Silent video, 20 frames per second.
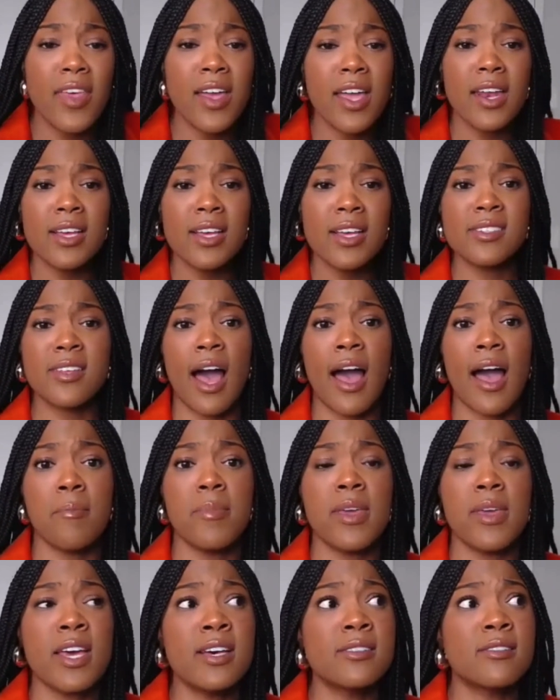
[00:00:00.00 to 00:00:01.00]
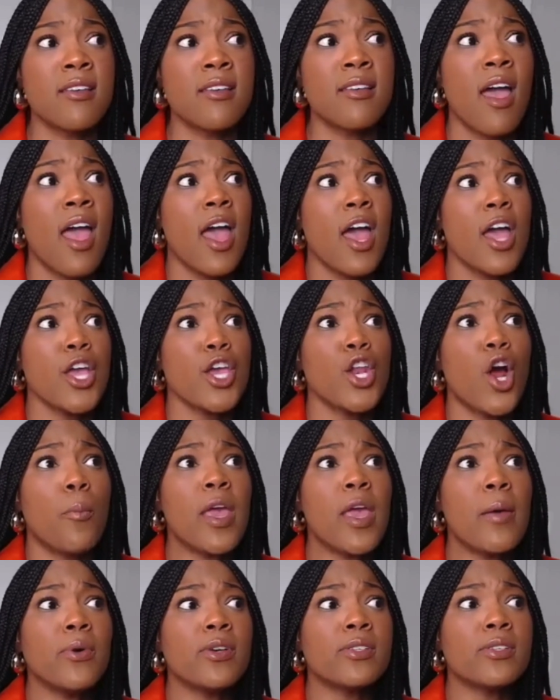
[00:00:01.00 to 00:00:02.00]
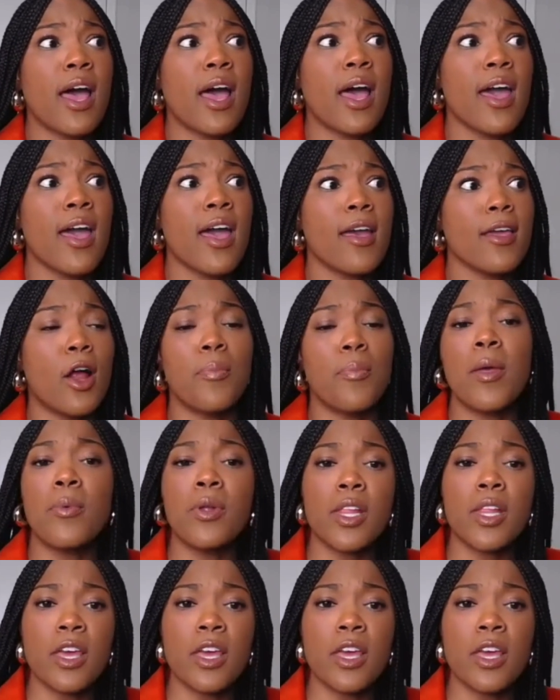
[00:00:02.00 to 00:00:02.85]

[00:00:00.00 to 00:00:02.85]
I think it is time because people say,